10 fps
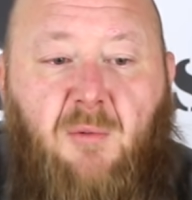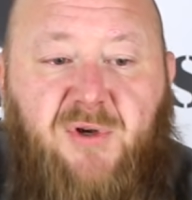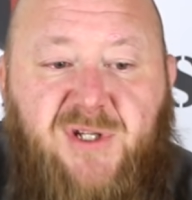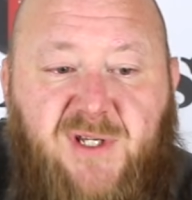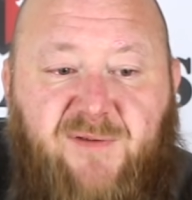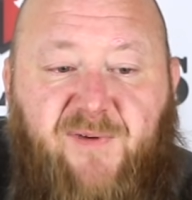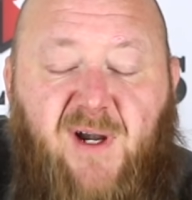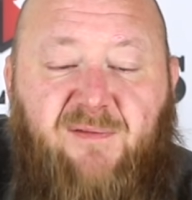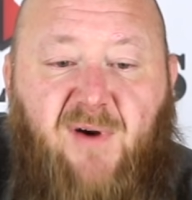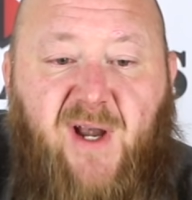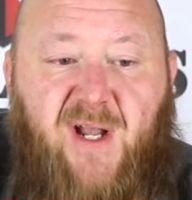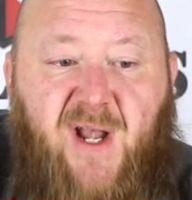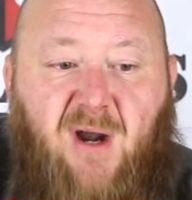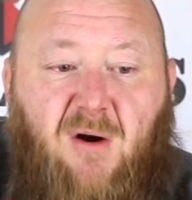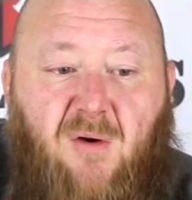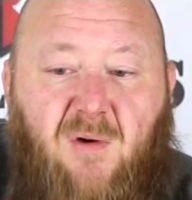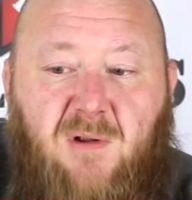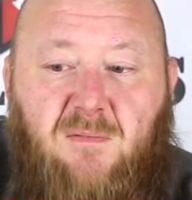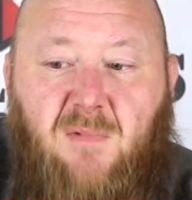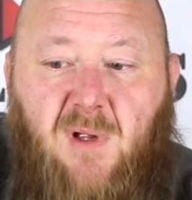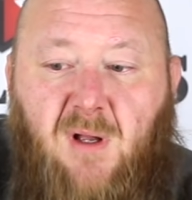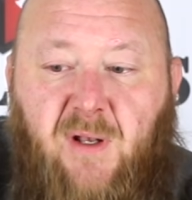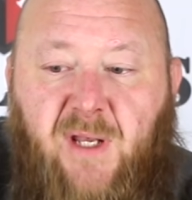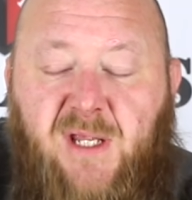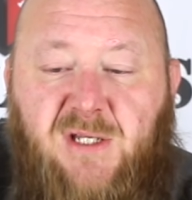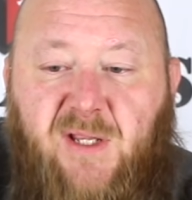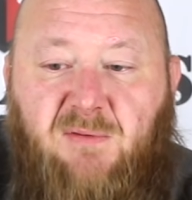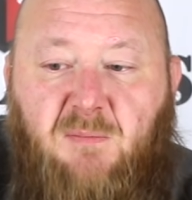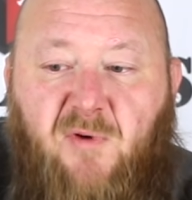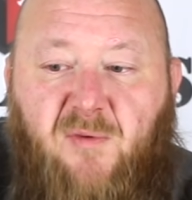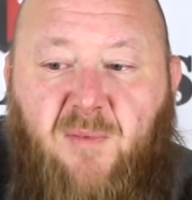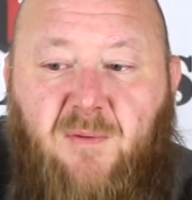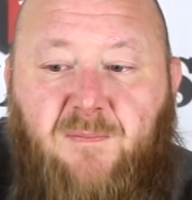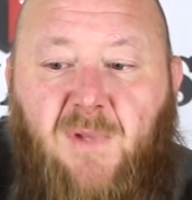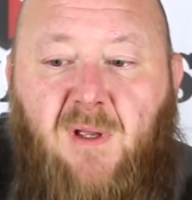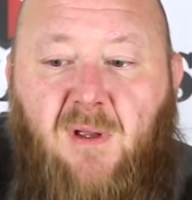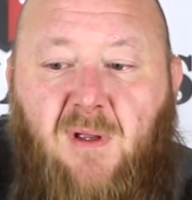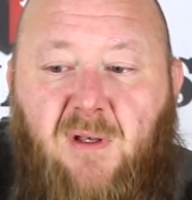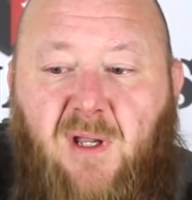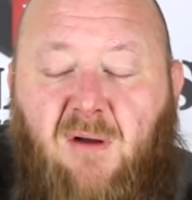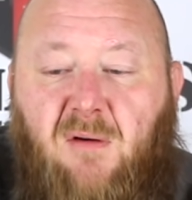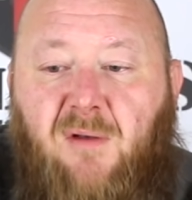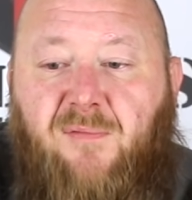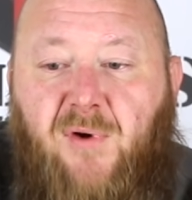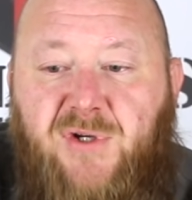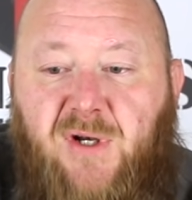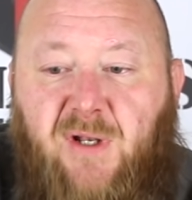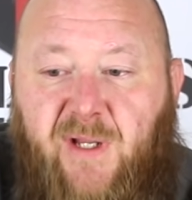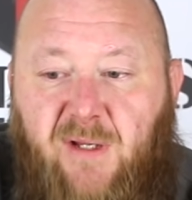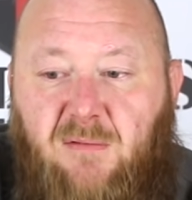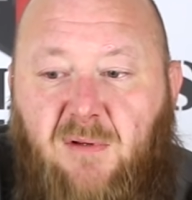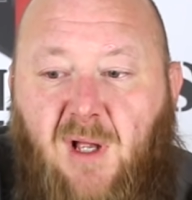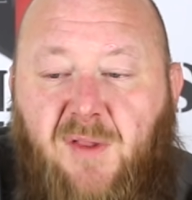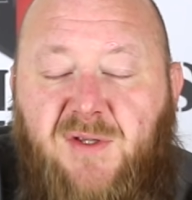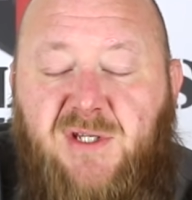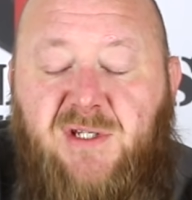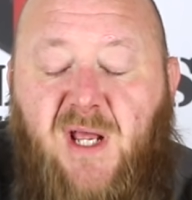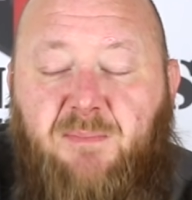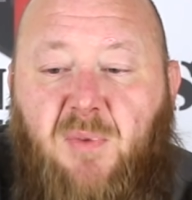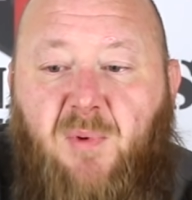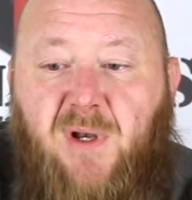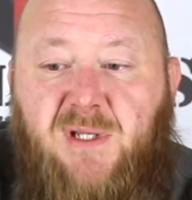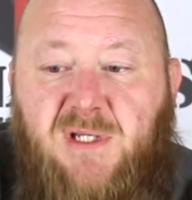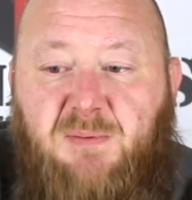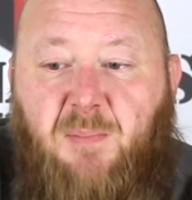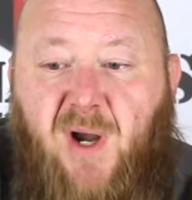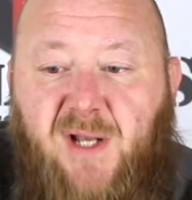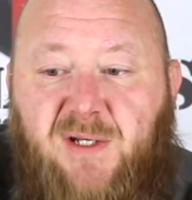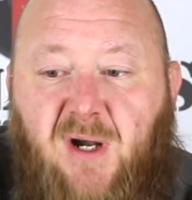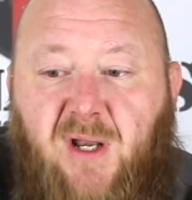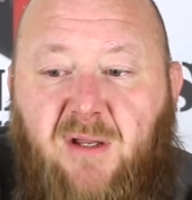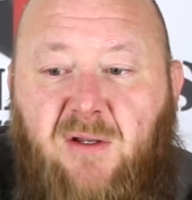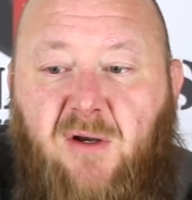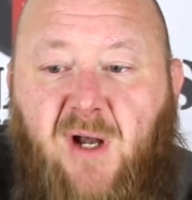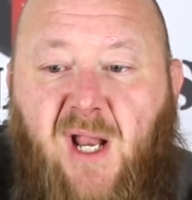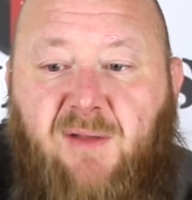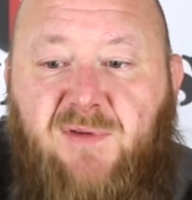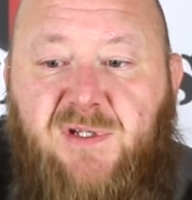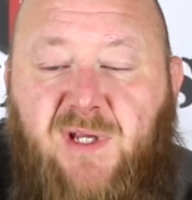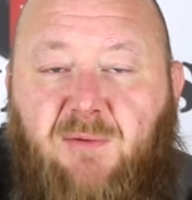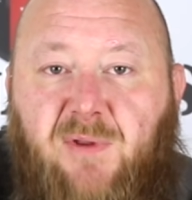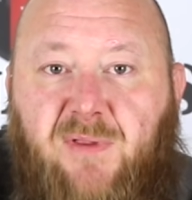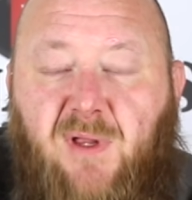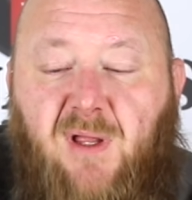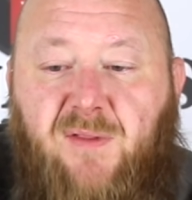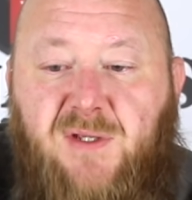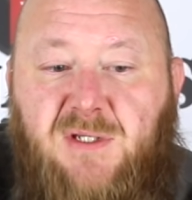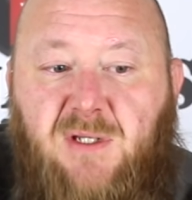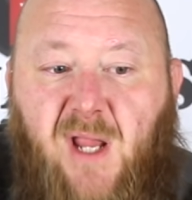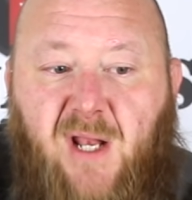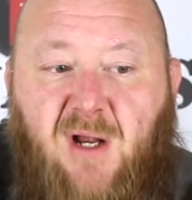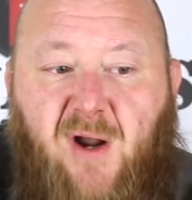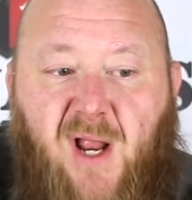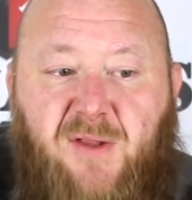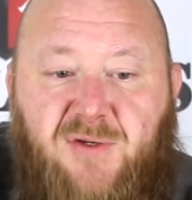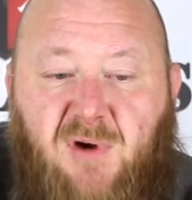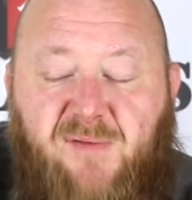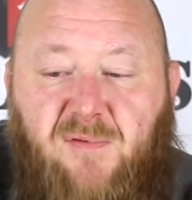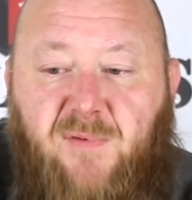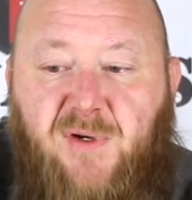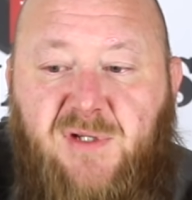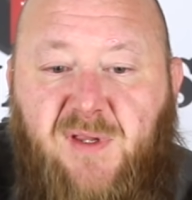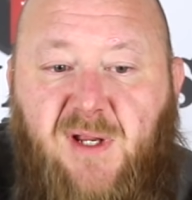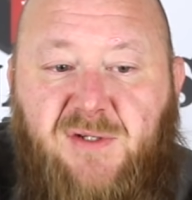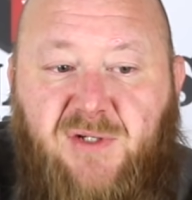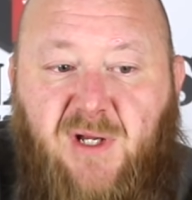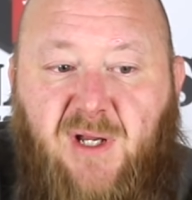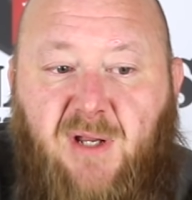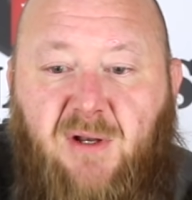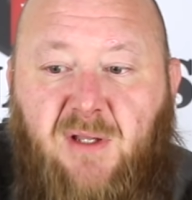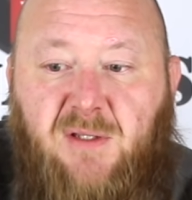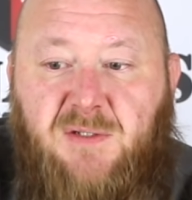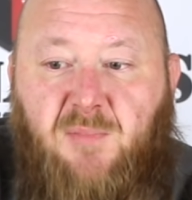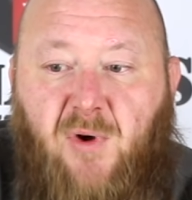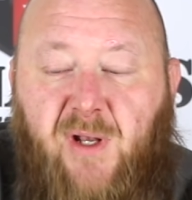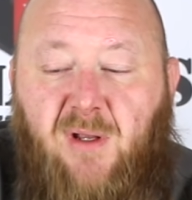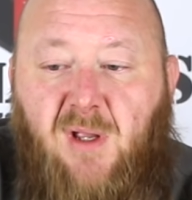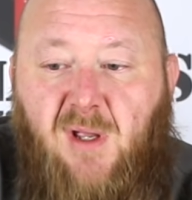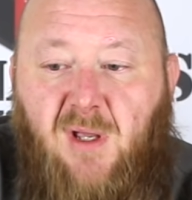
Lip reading: which is this very, very narrow and easily removable. Now, unfortunately, this is proprietary. You're going to have to stick with this handguard on this rifle. There's nothing else you can get at this point,